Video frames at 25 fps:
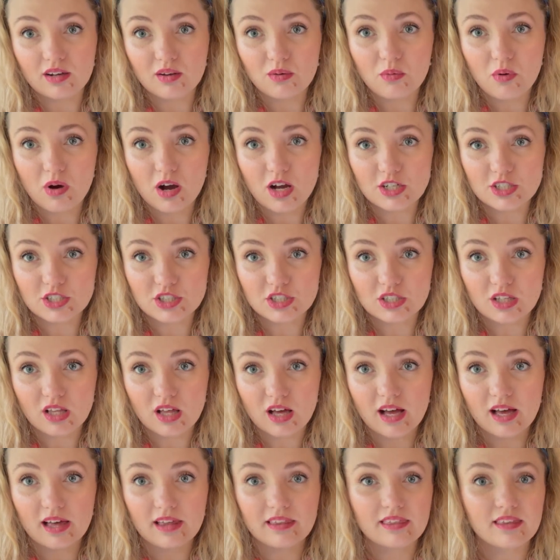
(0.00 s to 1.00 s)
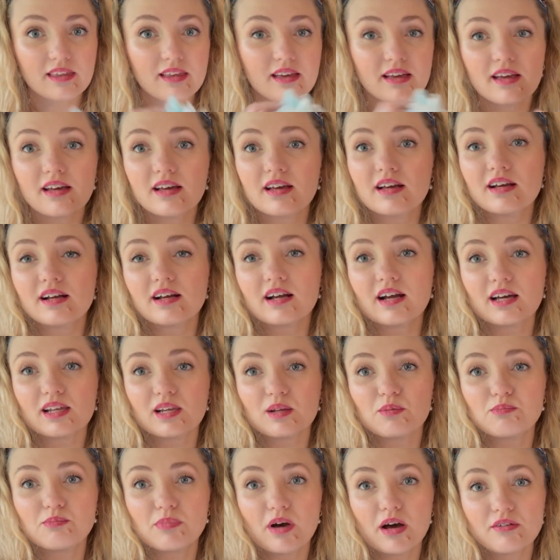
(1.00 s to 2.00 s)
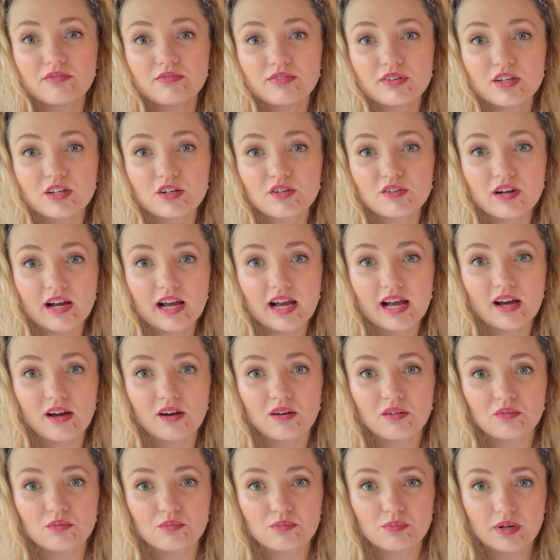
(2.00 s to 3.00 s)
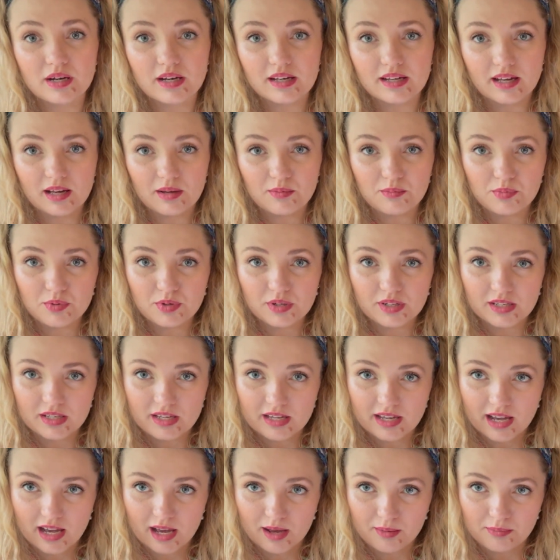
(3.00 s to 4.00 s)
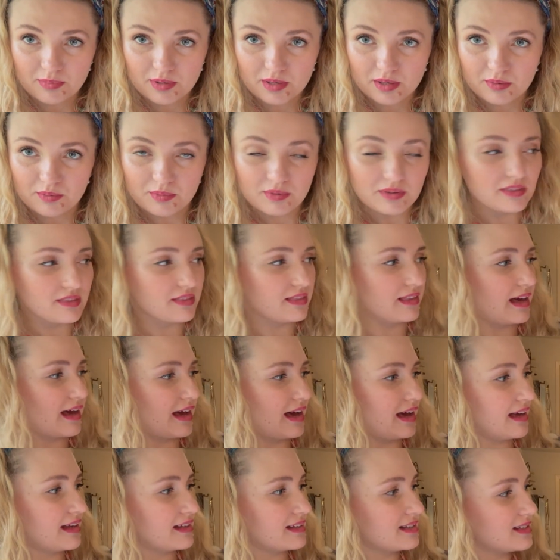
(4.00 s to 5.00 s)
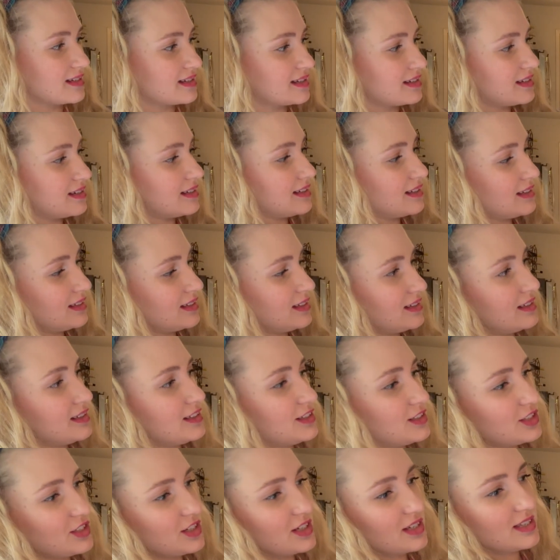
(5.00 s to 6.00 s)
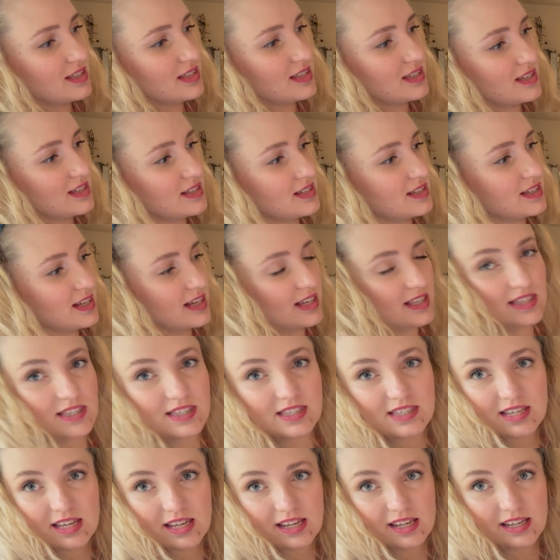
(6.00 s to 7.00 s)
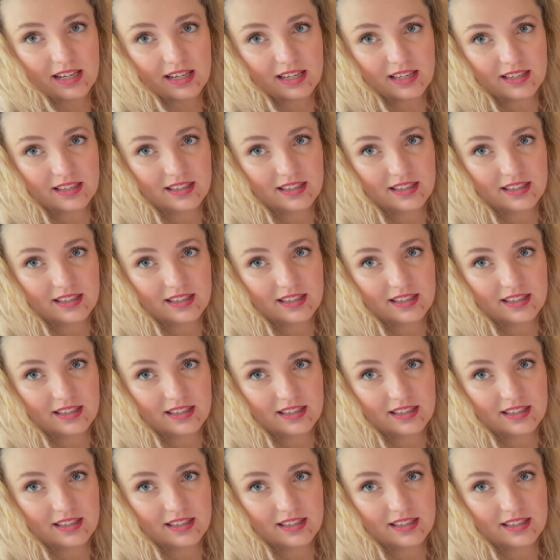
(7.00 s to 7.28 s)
a washcloth, kind of buff it around, but I'm pretty happy with that, just dusting.